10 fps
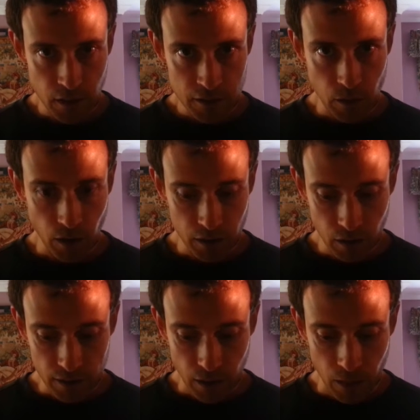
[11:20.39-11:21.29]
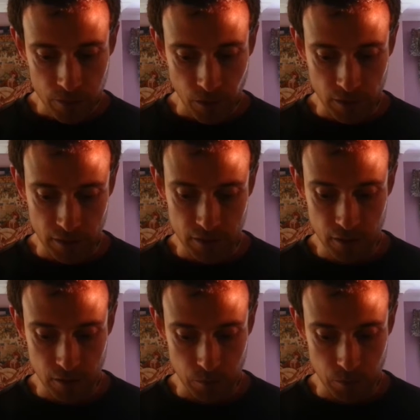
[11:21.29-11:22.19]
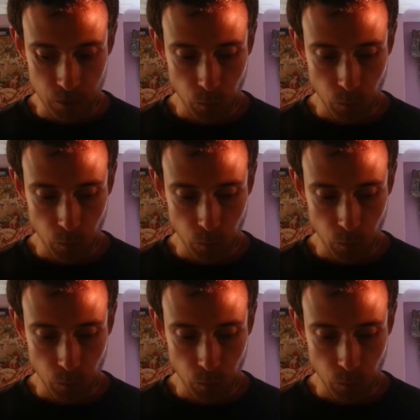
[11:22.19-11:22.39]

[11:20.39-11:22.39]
So unlike other voting systems,